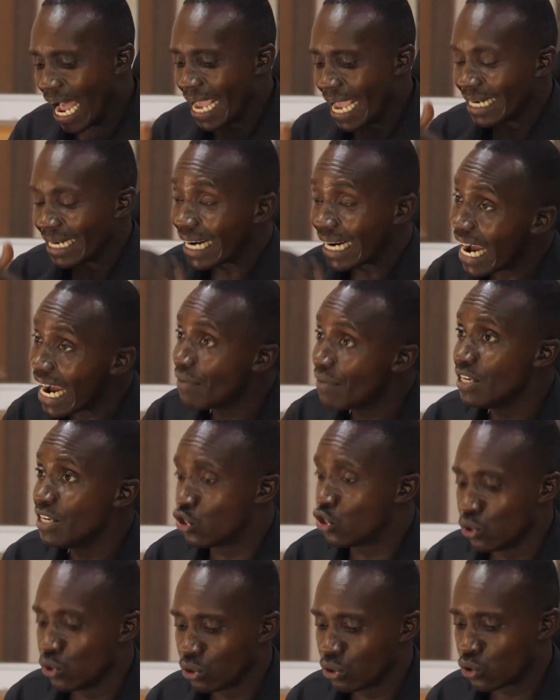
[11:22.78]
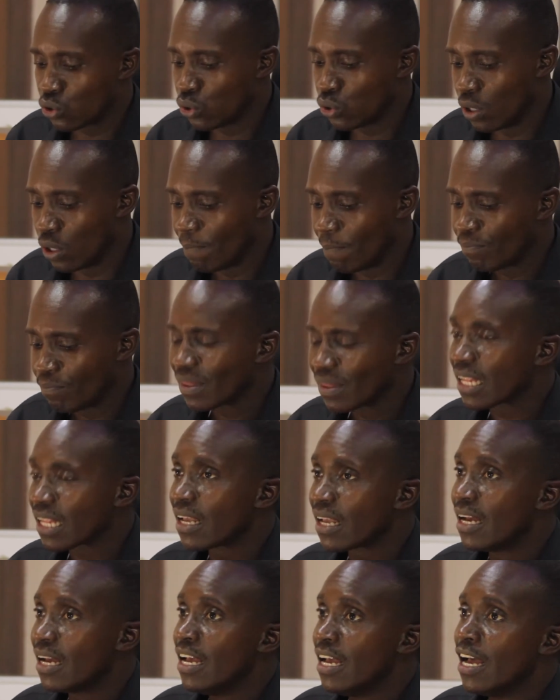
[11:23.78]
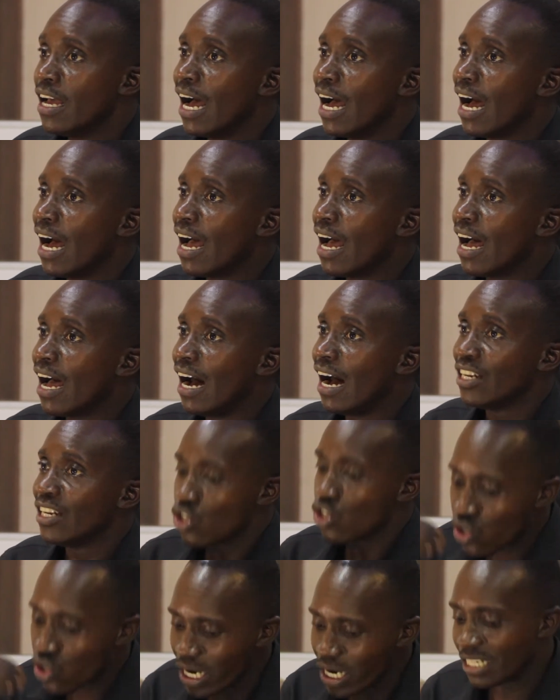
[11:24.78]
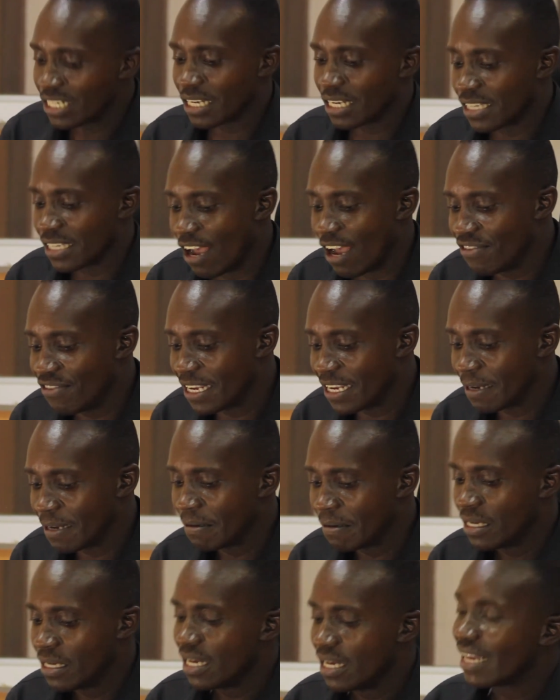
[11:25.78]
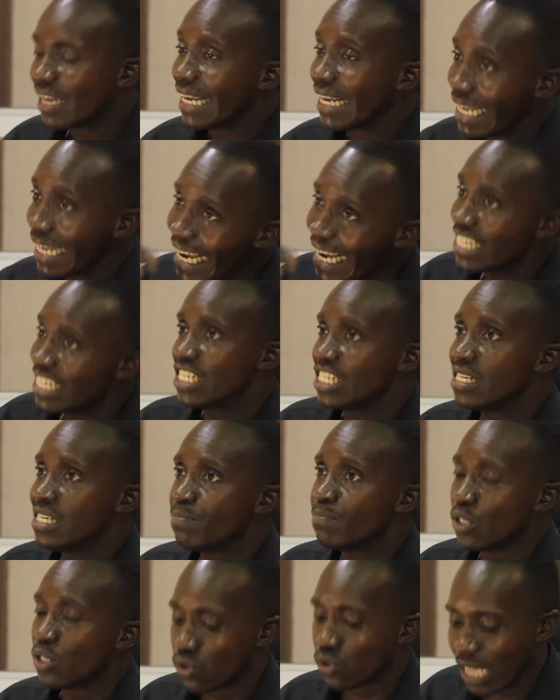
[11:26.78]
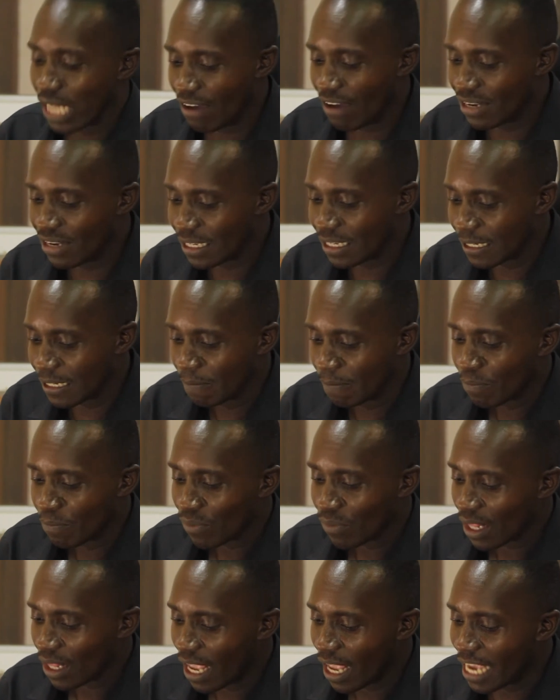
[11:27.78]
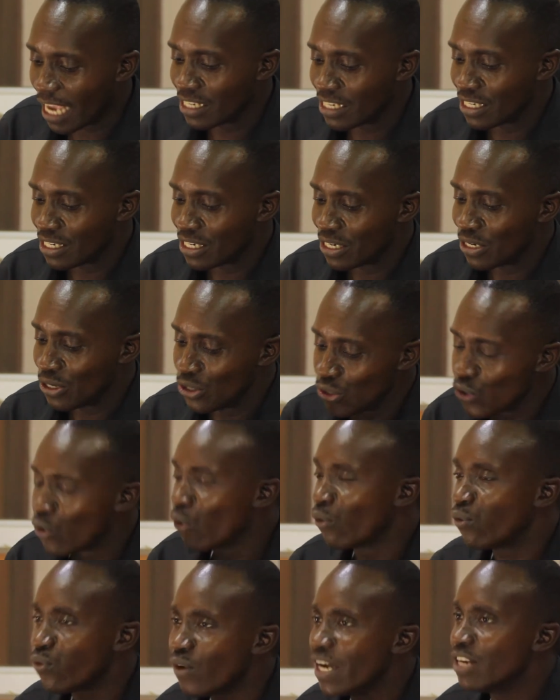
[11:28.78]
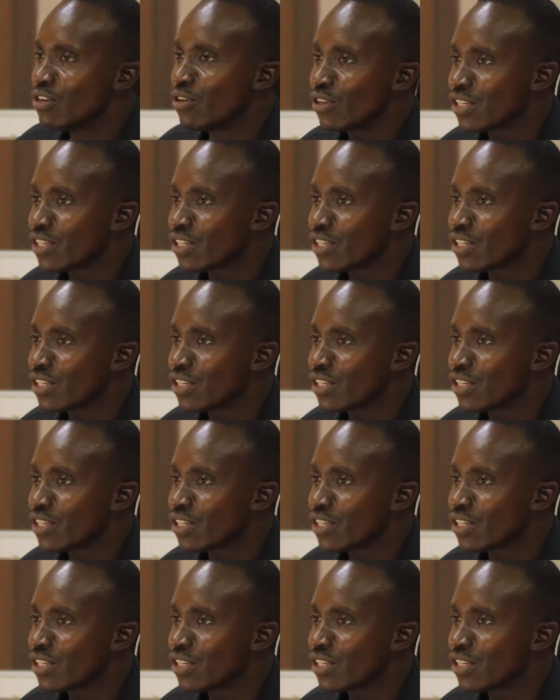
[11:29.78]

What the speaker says: I encourage you to treasure serving, get deep in service, and you find